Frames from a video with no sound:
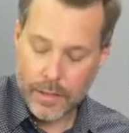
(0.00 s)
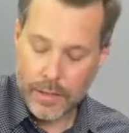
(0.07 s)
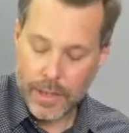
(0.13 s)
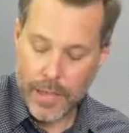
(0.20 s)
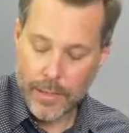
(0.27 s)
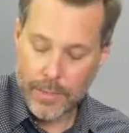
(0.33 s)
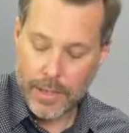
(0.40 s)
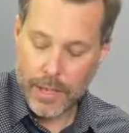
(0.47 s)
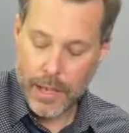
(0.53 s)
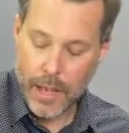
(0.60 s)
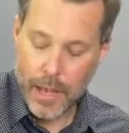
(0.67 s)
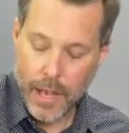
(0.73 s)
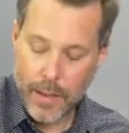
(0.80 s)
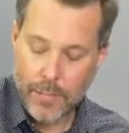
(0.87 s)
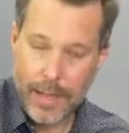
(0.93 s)
coming
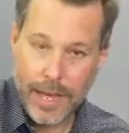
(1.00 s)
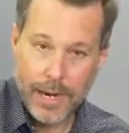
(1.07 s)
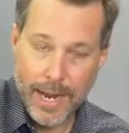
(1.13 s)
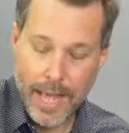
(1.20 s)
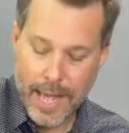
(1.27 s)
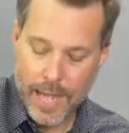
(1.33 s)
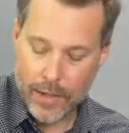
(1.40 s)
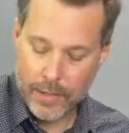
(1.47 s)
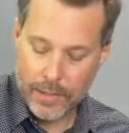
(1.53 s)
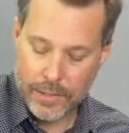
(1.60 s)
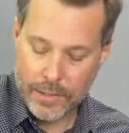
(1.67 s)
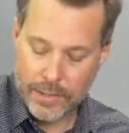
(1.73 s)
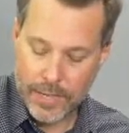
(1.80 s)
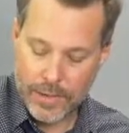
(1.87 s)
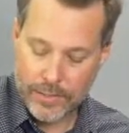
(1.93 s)
up at an angle
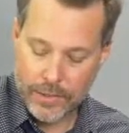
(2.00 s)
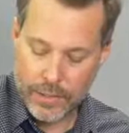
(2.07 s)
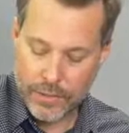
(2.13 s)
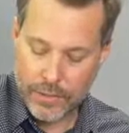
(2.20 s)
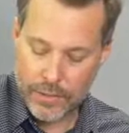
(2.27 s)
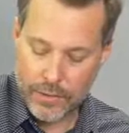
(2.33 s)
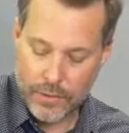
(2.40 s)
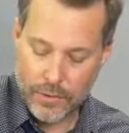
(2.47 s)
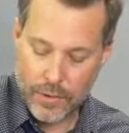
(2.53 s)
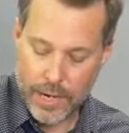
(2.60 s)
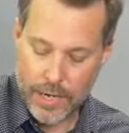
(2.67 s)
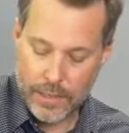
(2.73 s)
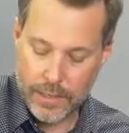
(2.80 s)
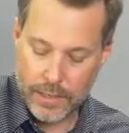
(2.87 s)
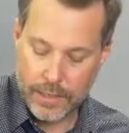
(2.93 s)
instead of just
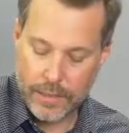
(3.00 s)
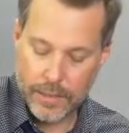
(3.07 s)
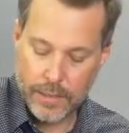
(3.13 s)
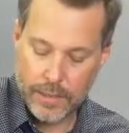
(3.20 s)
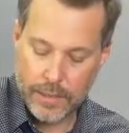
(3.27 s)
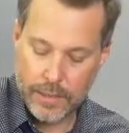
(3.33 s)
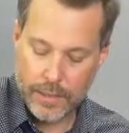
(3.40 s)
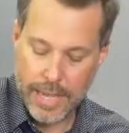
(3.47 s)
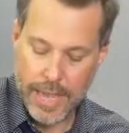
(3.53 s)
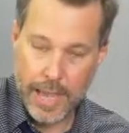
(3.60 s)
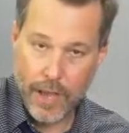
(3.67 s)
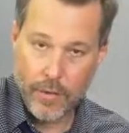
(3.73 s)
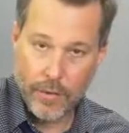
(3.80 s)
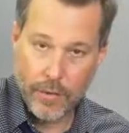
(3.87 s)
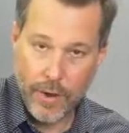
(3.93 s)
straight
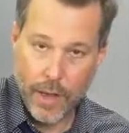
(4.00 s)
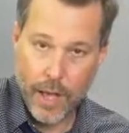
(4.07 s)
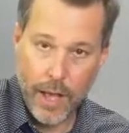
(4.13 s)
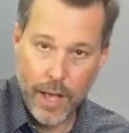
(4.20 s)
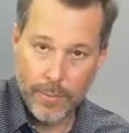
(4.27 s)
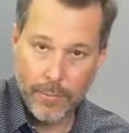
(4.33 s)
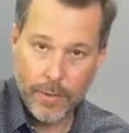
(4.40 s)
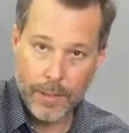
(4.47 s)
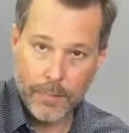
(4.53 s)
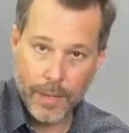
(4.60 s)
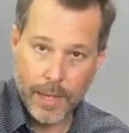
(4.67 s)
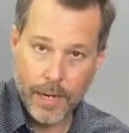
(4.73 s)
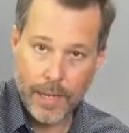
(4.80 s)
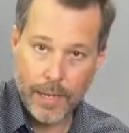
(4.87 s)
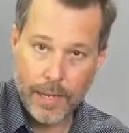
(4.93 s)
down or up, I'm
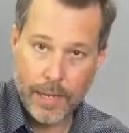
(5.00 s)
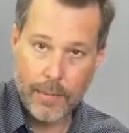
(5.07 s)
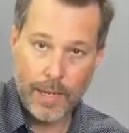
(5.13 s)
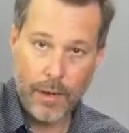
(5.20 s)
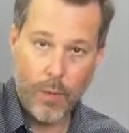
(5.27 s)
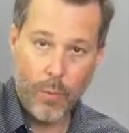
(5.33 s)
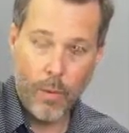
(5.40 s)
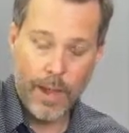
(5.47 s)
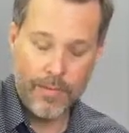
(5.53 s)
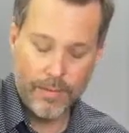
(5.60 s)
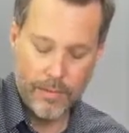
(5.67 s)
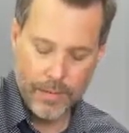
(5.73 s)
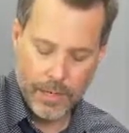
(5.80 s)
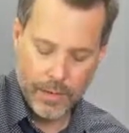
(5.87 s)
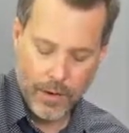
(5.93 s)
kind of coming away
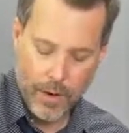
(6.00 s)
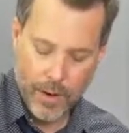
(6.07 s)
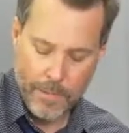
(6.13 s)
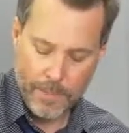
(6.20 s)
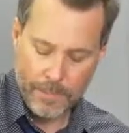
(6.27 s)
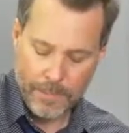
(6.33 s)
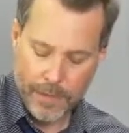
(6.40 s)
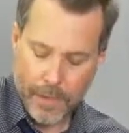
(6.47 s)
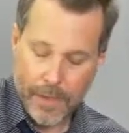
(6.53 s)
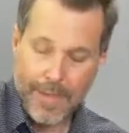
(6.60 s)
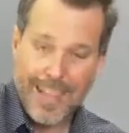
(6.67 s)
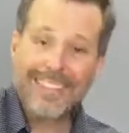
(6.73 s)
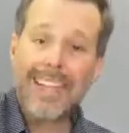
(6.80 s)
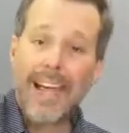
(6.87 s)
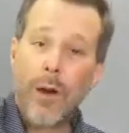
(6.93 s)
from the guitar. And
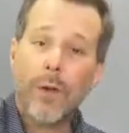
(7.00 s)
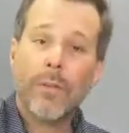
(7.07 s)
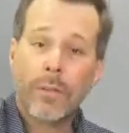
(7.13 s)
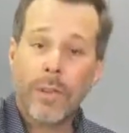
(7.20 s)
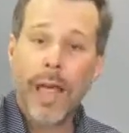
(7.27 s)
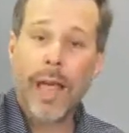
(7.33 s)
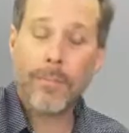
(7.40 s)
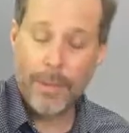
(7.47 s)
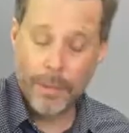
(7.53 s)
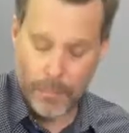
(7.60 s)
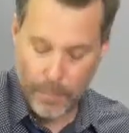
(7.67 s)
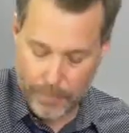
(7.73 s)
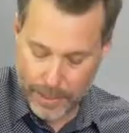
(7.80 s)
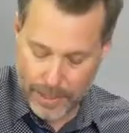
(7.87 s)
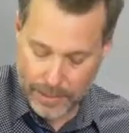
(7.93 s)
that's how a lot of
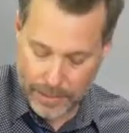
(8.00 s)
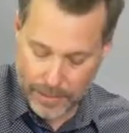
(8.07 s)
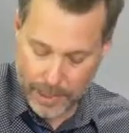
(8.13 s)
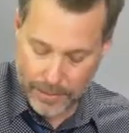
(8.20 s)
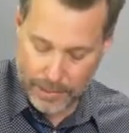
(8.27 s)
people pick a lot of